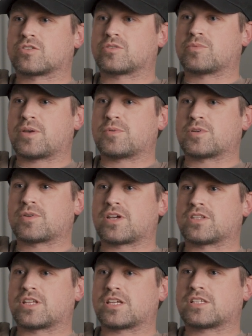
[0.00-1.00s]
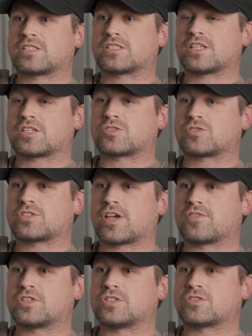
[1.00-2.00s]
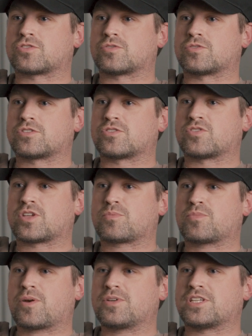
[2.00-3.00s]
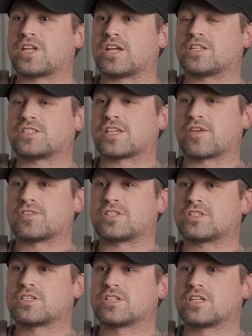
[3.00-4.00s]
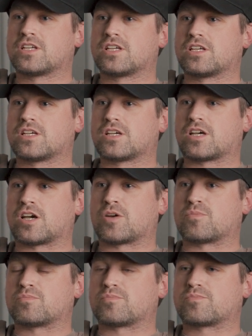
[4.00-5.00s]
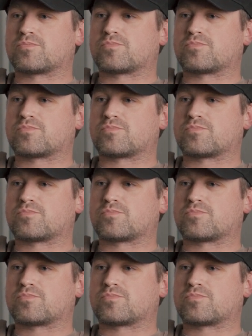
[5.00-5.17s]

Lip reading: Or maybe around like 6 or 7 years old. So probably in 97. But